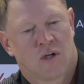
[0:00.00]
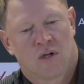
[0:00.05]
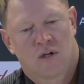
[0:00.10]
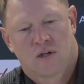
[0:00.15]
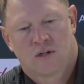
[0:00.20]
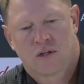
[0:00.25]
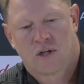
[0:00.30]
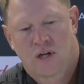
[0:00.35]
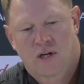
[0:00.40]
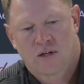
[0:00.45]

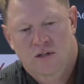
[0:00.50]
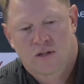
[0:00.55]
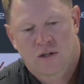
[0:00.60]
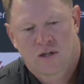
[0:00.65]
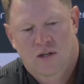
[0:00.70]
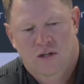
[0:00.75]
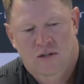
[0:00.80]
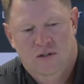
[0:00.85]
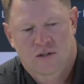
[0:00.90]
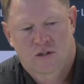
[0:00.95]

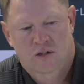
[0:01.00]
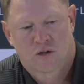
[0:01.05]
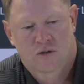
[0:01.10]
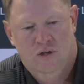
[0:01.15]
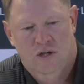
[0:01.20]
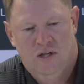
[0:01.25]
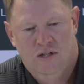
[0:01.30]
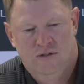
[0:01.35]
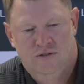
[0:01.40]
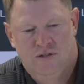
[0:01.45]
You know,
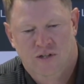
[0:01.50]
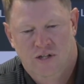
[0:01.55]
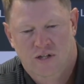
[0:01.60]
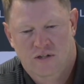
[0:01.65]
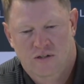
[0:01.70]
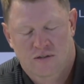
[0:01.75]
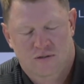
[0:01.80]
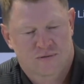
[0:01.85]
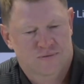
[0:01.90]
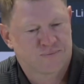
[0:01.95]
in
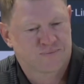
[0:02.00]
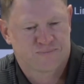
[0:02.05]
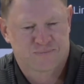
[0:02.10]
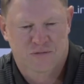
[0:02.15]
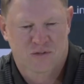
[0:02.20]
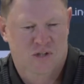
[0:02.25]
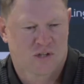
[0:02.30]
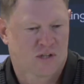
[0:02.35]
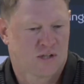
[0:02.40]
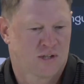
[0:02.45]
hindsight,
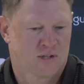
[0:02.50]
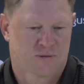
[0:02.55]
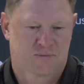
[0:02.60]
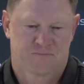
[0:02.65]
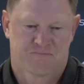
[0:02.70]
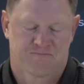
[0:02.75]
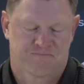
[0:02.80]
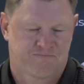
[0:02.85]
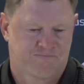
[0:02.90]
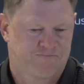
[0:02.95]

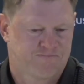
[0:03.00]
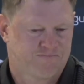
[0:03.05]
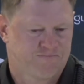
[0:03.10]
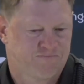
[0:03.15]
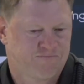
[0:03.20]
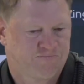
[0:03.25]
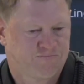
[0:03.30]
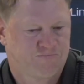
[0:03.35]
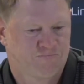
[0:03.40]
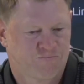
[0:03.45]

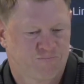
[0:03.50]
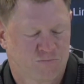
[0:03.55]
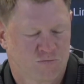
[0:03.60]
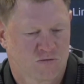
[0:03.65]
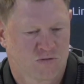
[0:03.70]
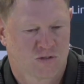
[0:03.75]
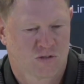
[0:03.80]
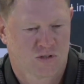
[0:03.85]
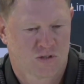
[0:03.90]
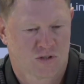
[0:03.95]

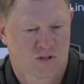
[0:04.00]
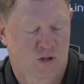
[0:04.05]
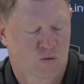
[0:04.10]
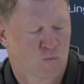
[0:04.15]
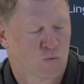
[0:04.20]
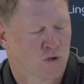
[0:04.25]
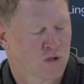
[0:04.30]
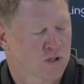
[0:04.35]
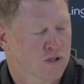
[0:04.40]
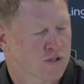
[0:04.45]

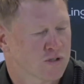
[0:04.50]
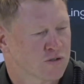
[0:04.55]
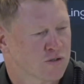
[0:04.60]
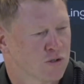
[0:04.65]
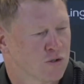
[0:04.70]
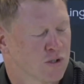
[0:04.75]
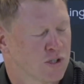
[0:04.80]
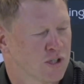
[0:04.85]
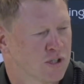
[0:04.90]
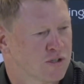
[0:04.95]
didn't work.
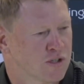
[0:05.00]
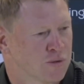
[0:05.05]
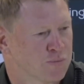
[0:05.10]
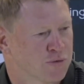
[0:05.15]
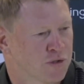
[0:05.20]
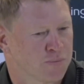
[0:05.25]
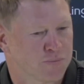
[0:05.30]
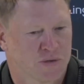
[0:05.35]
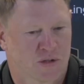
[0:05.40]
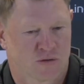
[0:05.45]
So anytime
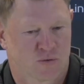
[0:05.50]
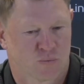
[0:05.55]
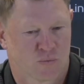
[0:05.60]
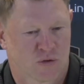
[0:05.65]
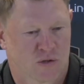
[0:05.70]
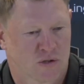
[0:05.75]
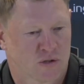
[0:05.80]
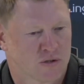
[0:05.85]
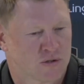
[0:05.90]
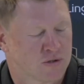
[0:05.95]
something doesn't
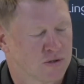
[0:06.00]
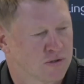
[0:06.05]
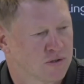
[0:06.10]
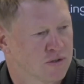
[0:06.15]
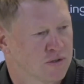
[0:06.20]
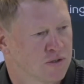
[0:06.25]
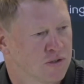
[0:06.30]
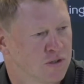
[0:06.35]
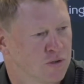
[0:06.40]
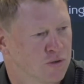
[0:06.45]
work,
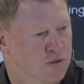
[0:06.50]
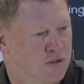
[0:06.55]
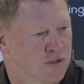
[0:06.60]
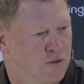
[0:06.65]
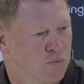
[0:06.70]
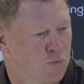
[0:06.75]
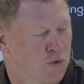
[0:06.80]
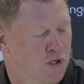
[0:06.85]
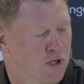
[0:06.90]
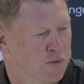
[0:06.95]
you
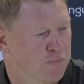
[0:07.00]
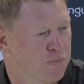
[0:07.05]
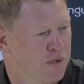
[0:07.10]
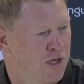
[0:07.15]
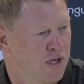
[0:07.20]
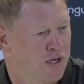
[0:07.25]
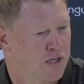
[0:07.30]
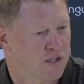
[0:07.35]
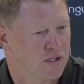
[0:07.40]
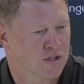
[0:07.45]
want it
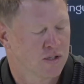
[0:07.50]
back.